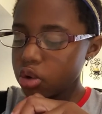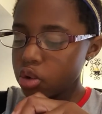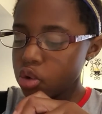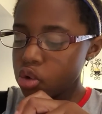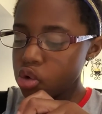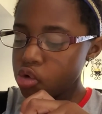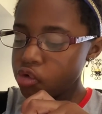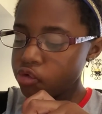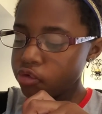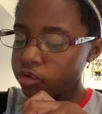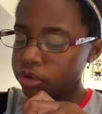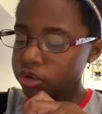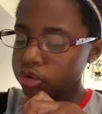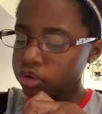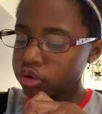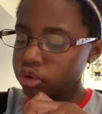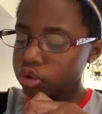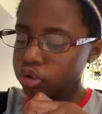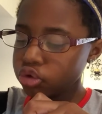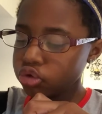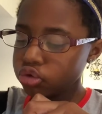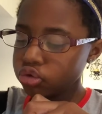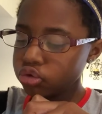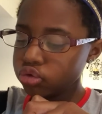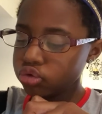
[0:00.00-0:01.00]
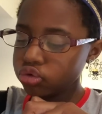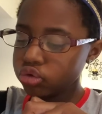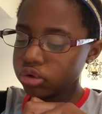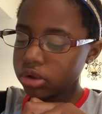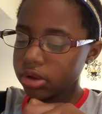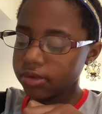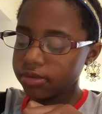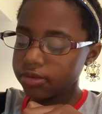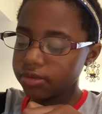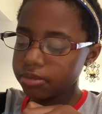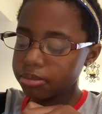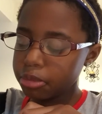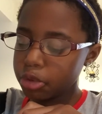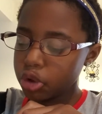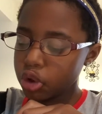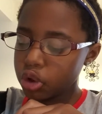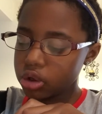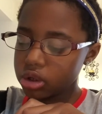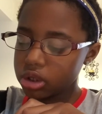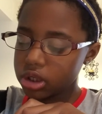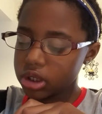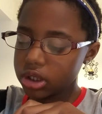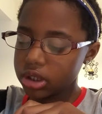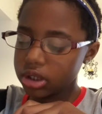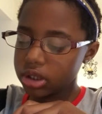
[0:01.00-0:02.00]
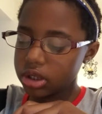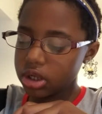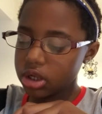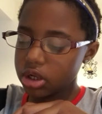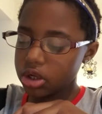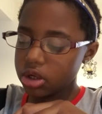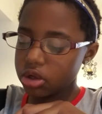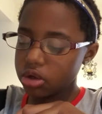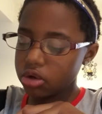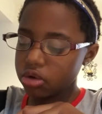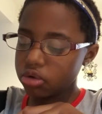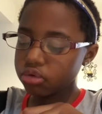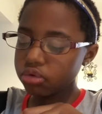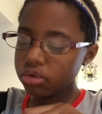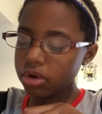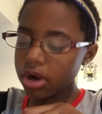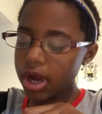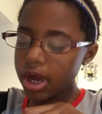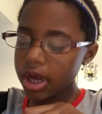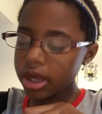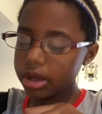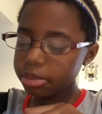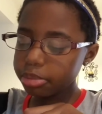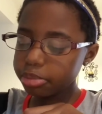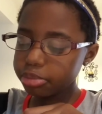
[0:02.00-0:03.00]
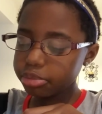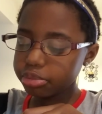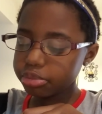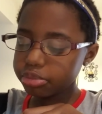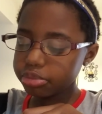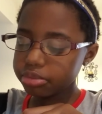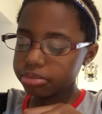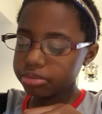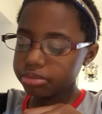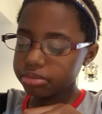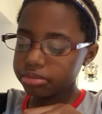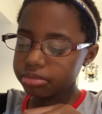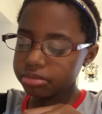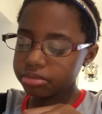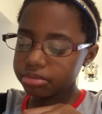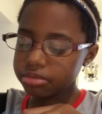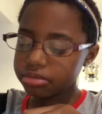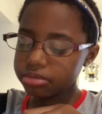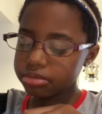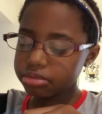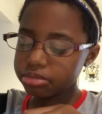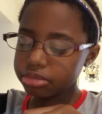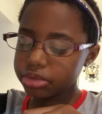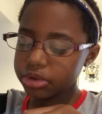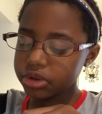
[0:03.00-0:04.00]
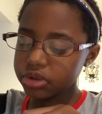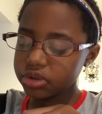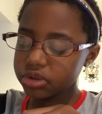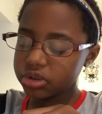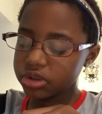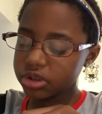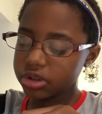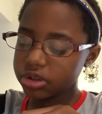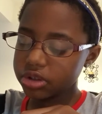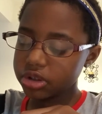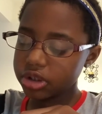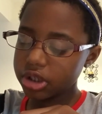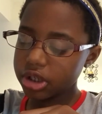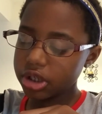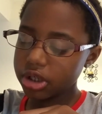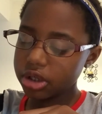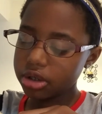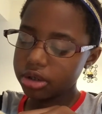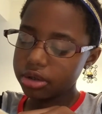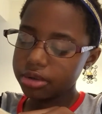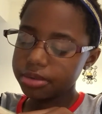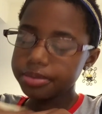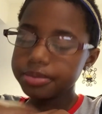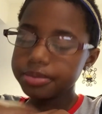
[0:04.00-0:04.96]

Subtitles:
Over to trough, Merlin, cried Princess Anna.